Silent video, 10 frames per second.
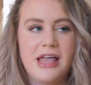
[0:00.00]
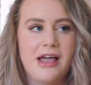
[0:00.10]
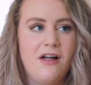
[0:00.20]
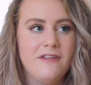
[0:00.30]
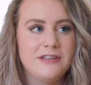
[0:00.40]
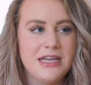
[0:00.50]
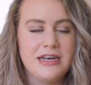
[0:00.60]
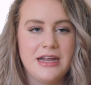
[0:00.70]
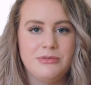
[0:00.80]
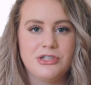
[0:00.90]
Like, all of a
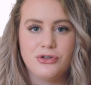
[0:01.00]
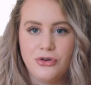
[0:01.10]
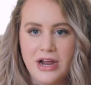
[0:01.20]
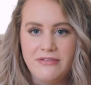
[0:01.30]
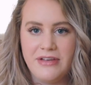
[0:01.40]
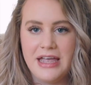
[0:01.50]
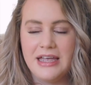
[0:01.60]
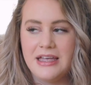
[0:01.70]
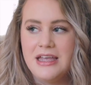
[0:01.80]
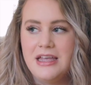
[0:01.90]
sudden I'm just
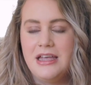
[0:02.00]
craving